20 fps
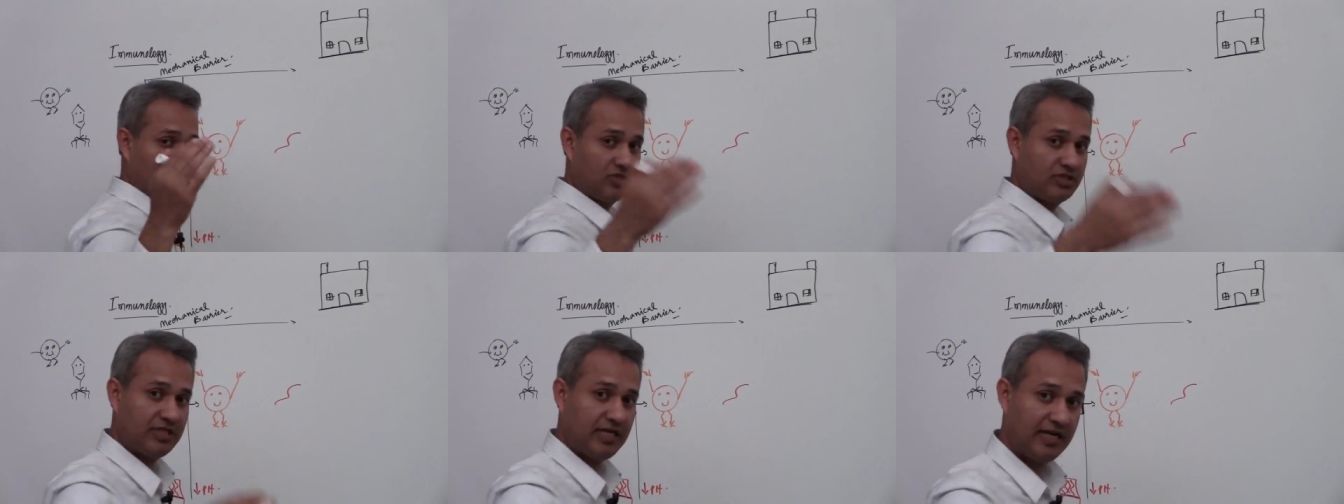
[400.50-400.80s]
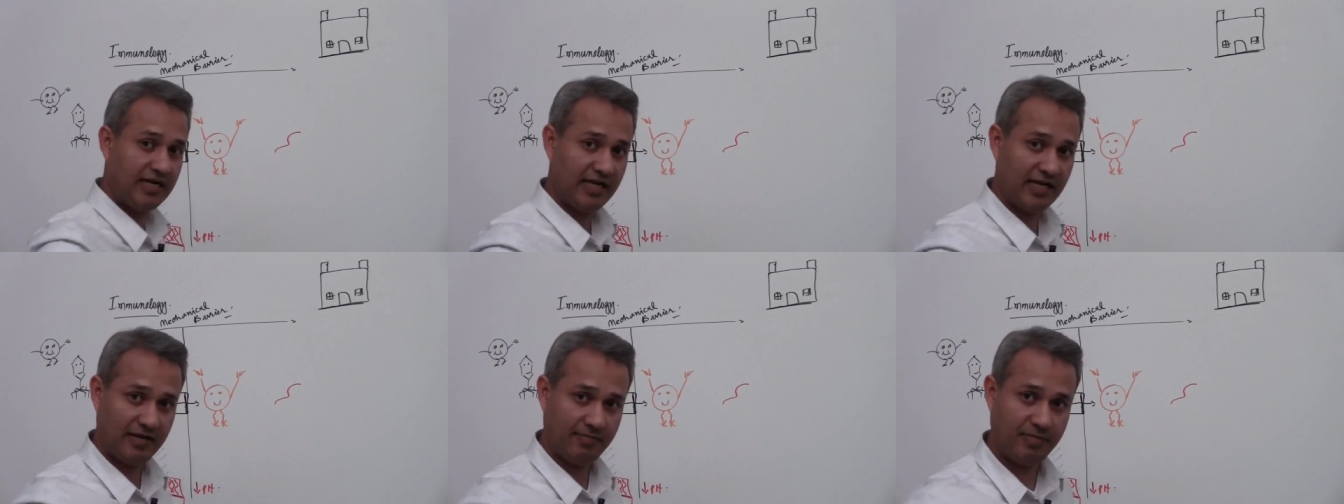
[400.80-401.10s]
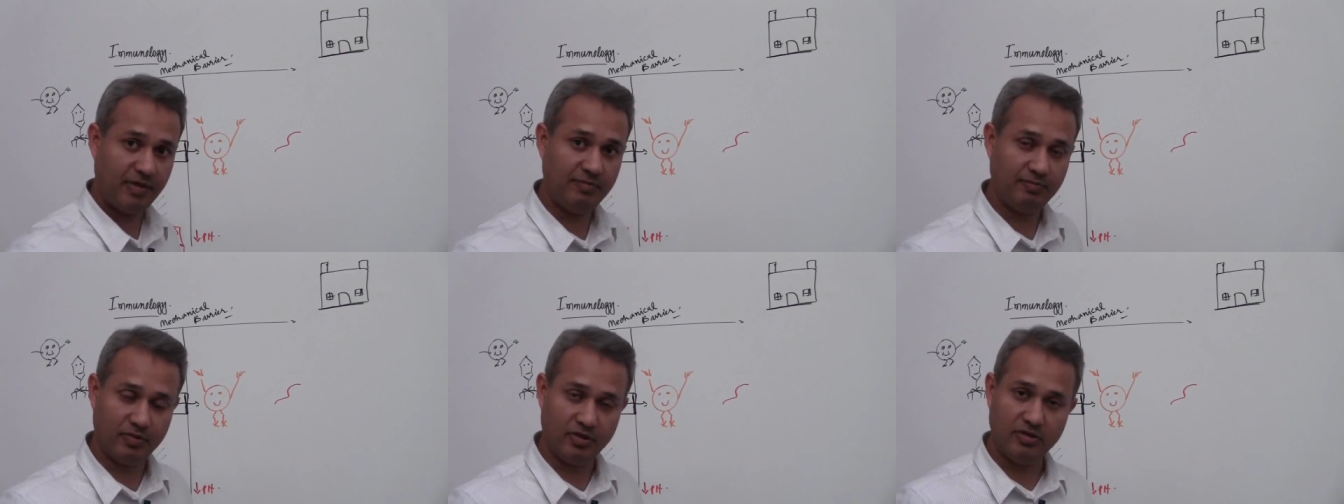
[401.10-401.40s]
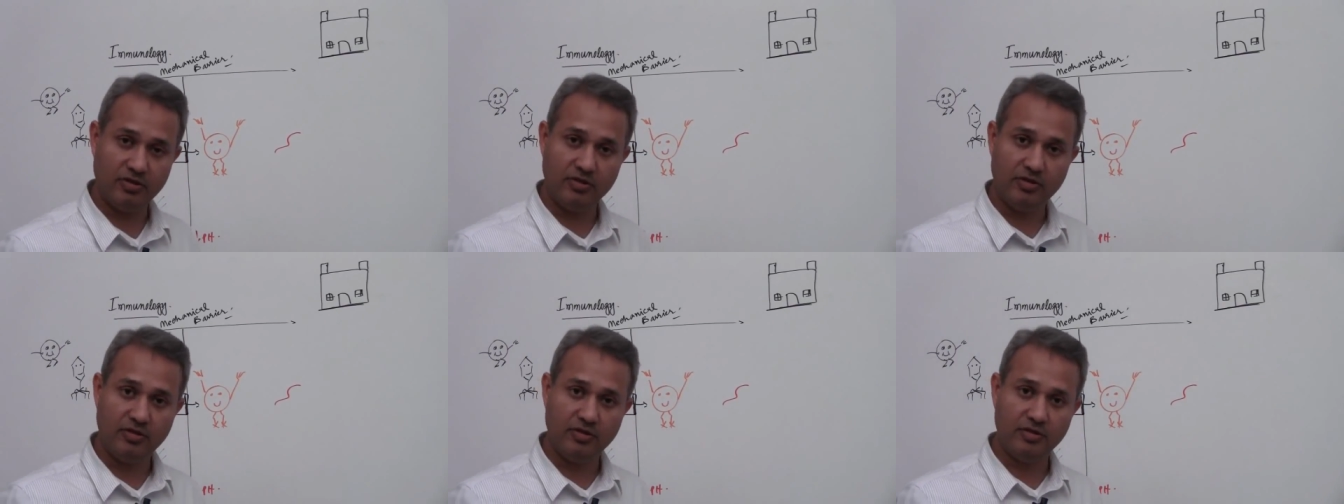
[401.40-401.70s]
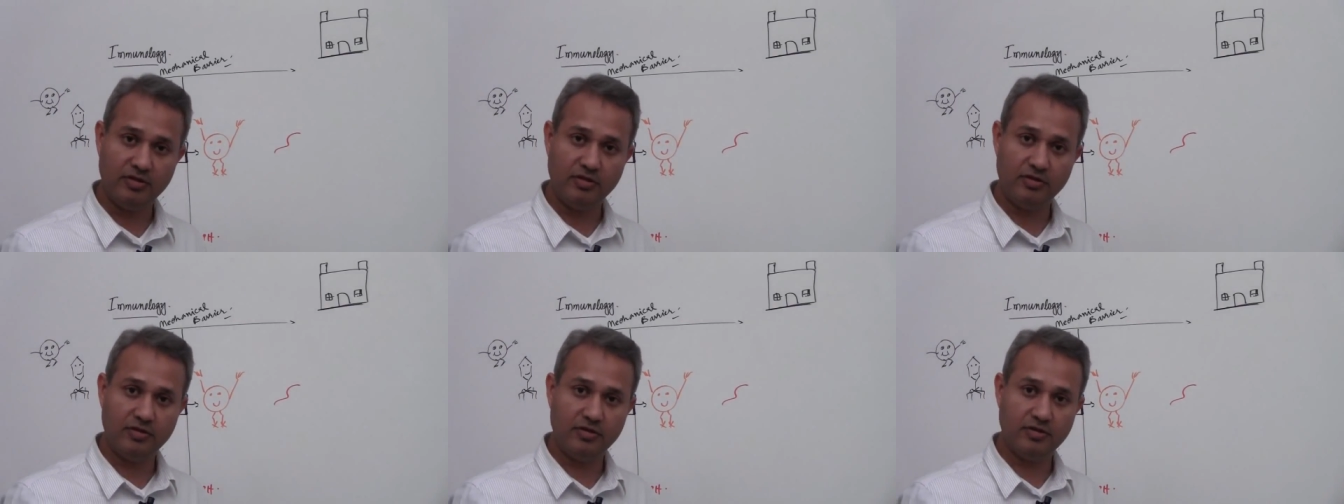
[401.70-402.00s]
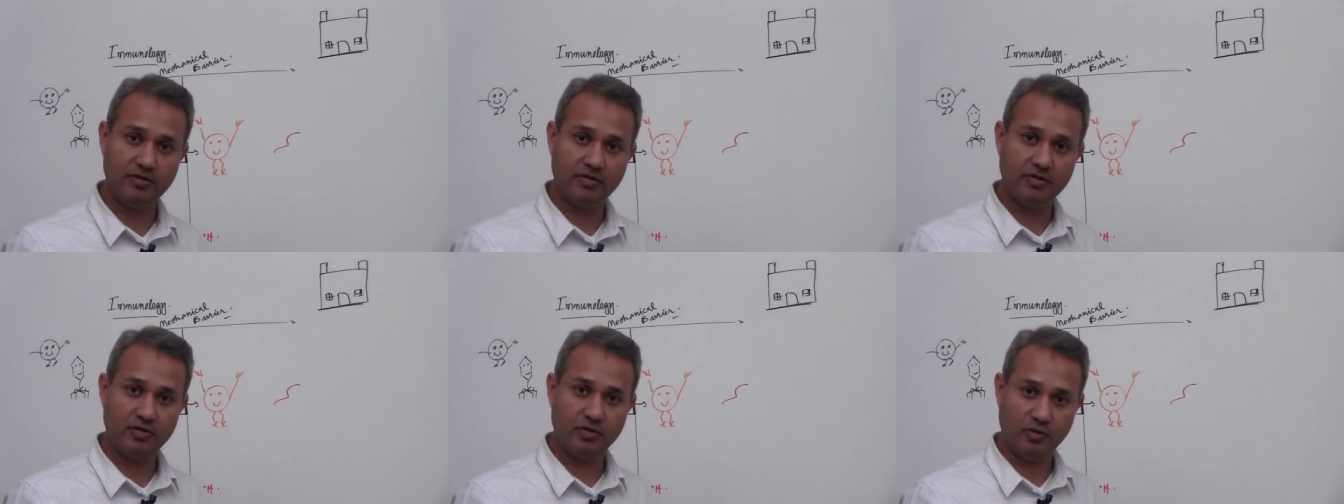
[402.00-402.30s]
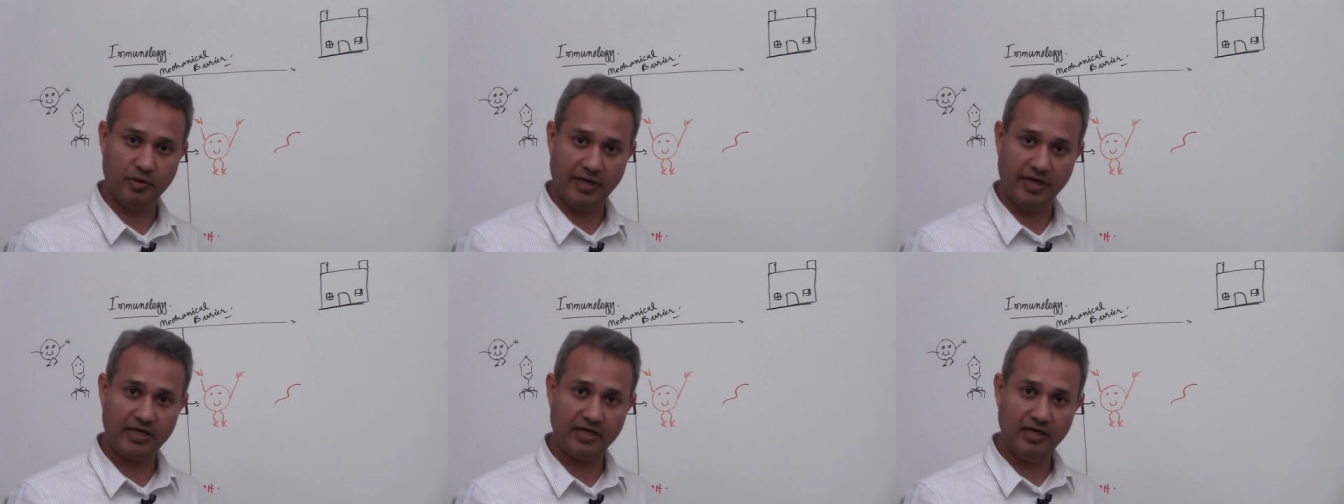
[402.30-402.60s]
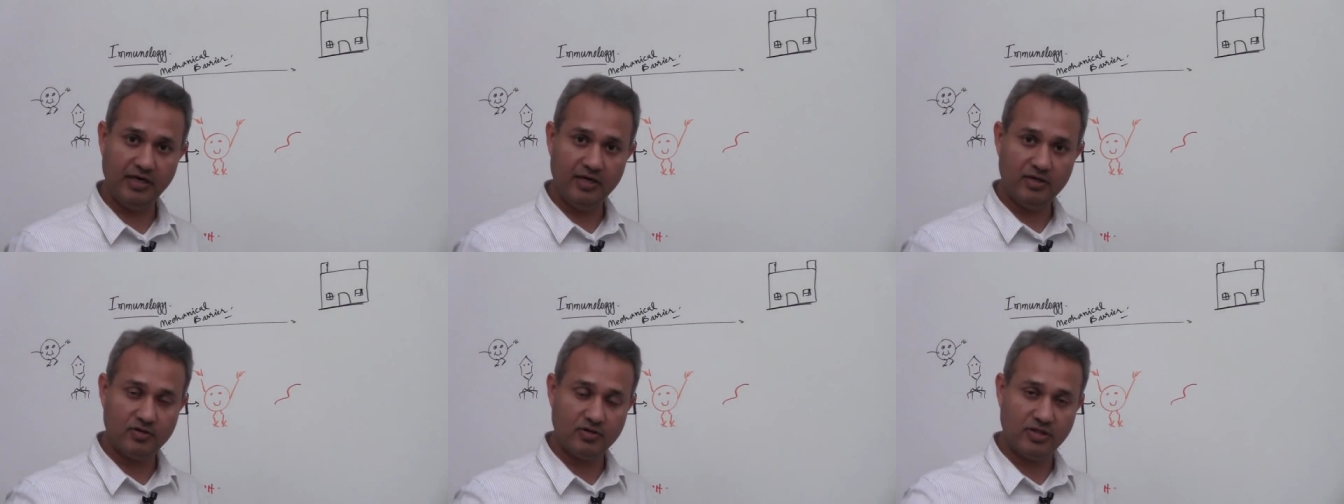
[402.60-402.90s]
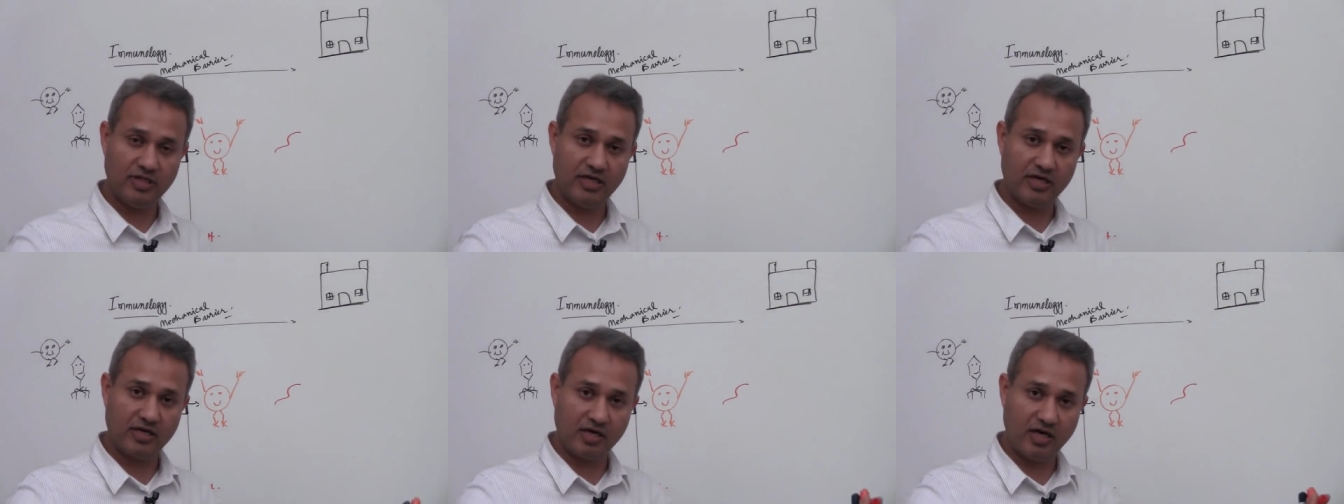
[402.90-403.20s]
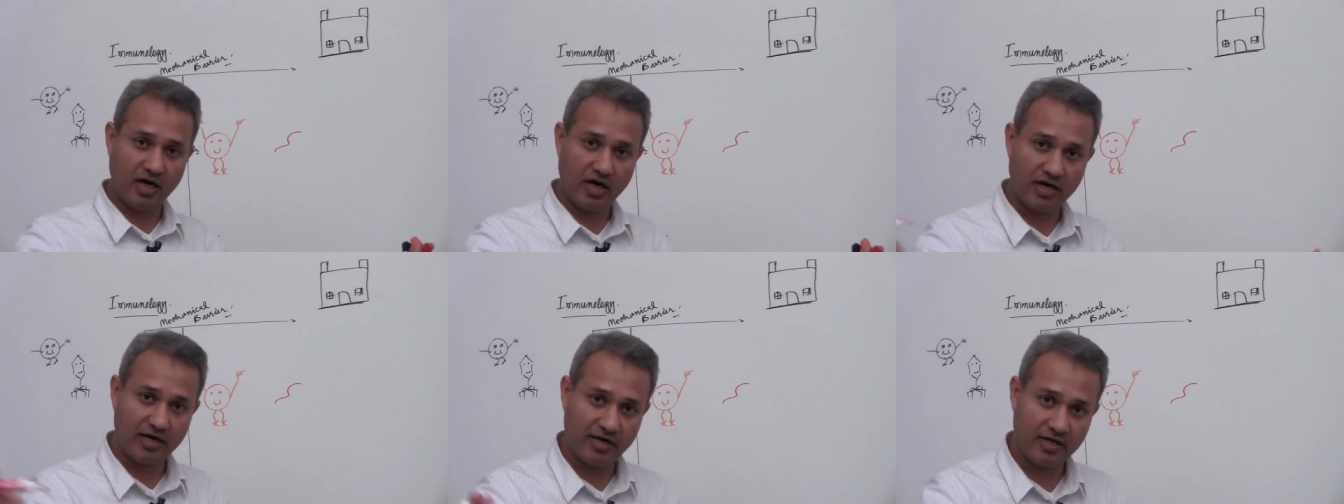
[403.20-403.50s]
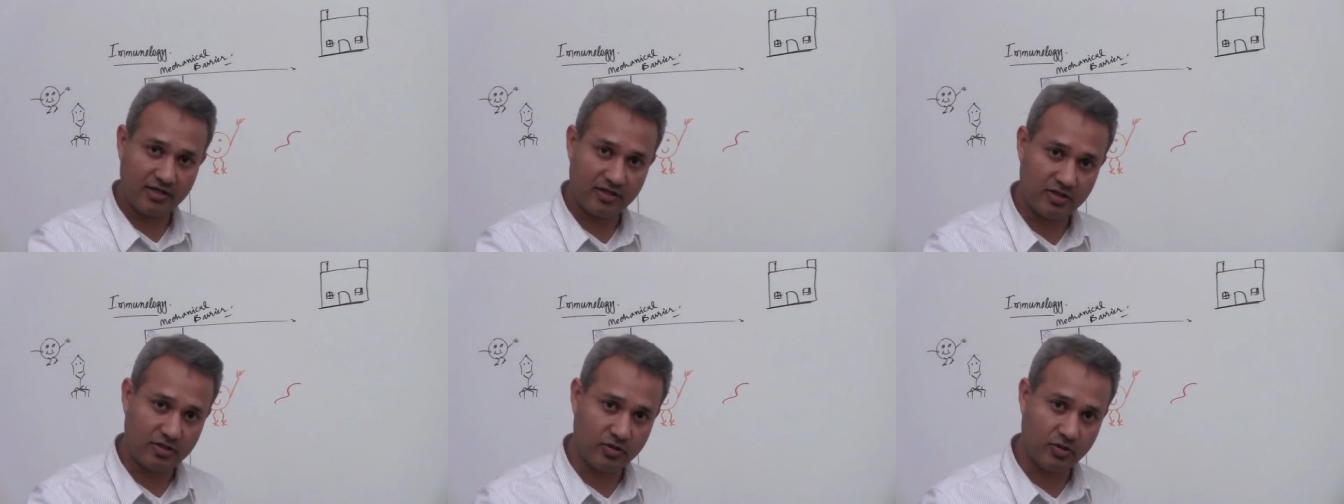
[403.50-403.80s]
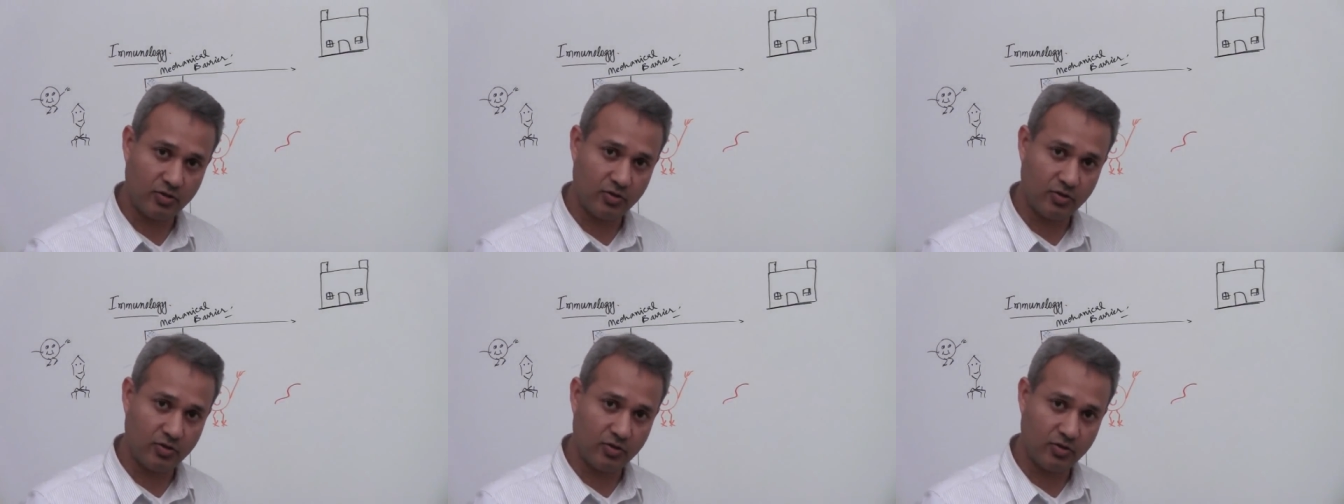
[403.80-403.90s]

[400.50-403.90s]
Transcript: or standing people, correct? So they are guarding the